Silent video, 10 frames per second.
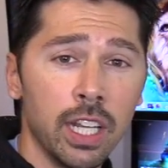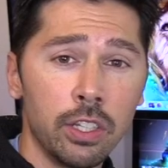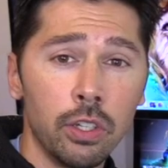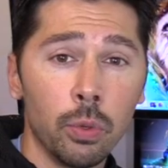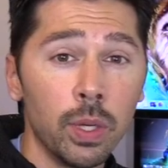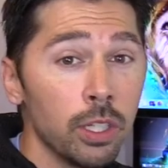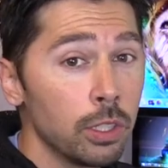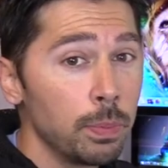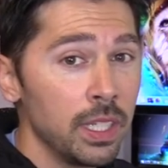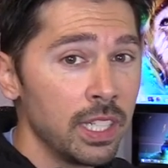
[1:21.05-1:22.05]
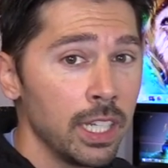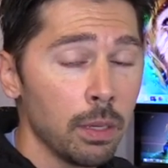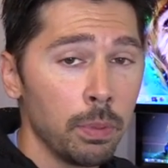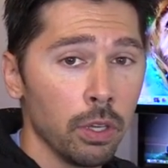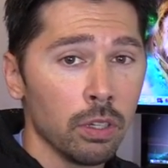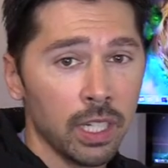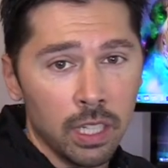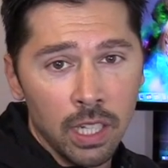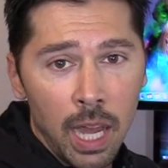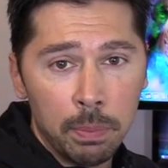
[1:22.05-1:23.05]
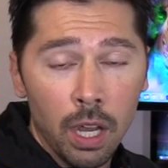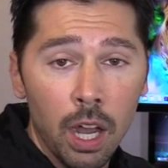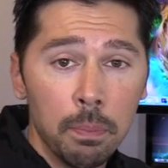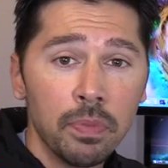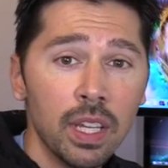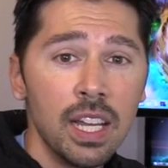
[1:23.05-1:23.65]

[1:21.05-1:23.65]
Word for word: into your Windows PC computer like a laptop